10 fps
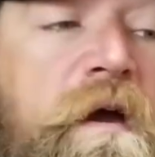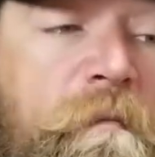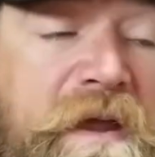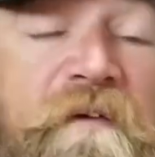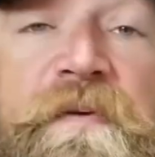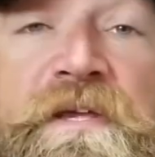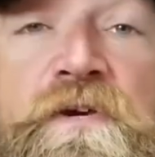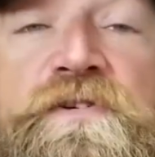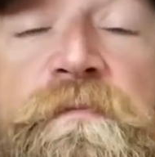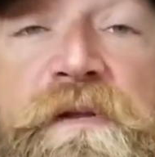but I've been
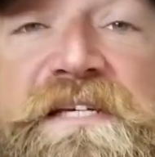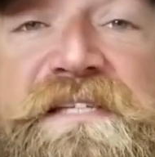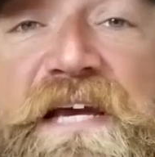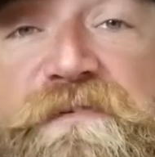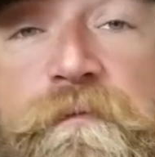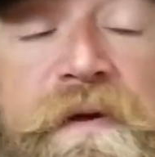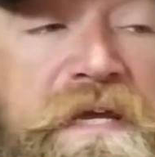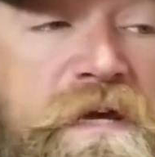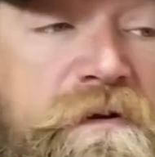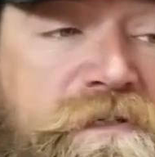using Blistex for many
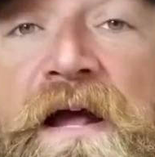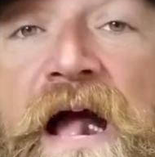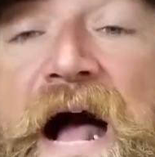years.